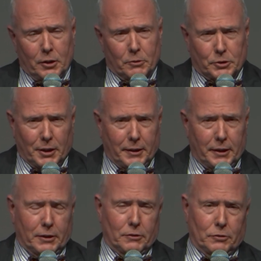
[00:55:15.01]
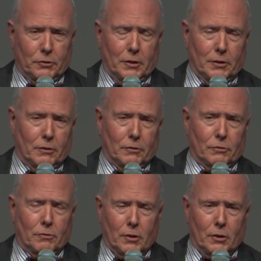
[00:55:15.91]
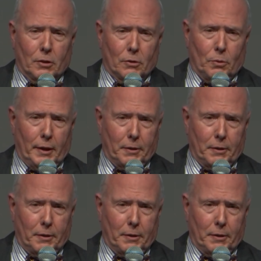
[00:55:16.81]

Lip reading: which I think is quite